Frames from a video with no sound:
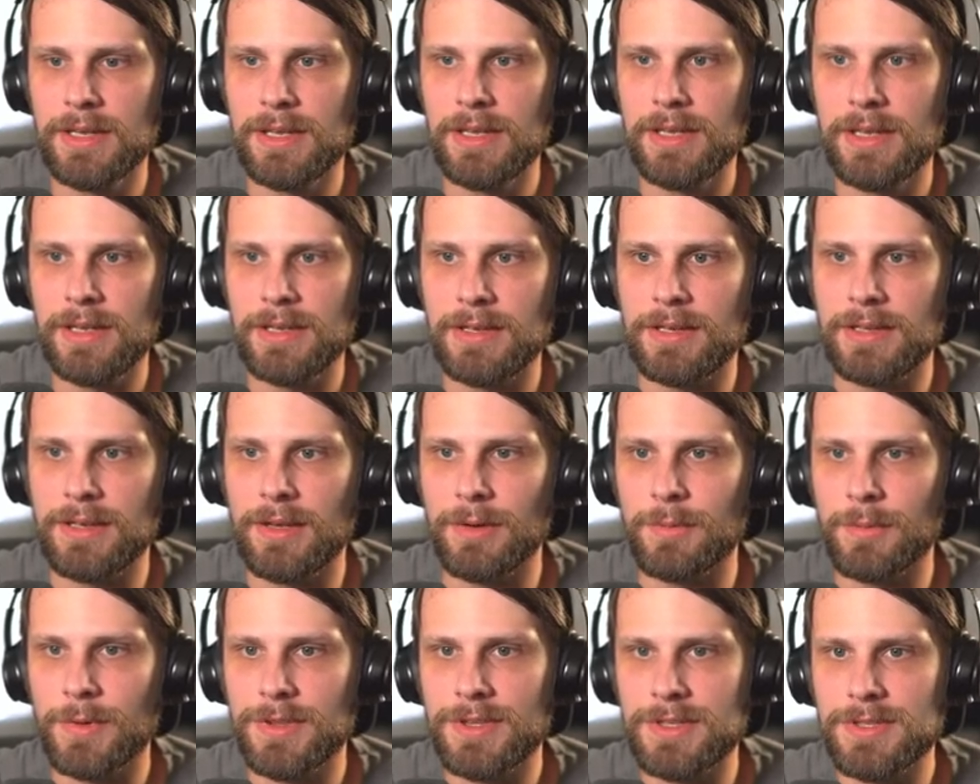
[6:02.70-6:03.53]
you know,
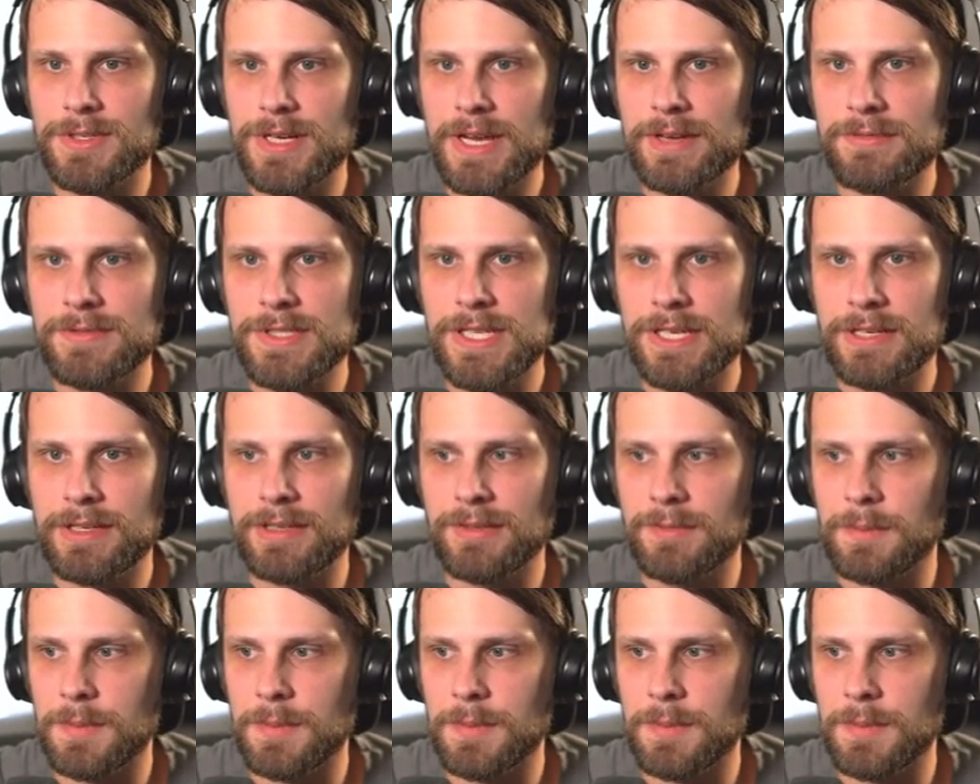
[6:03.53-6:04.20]
with a draft deck, it's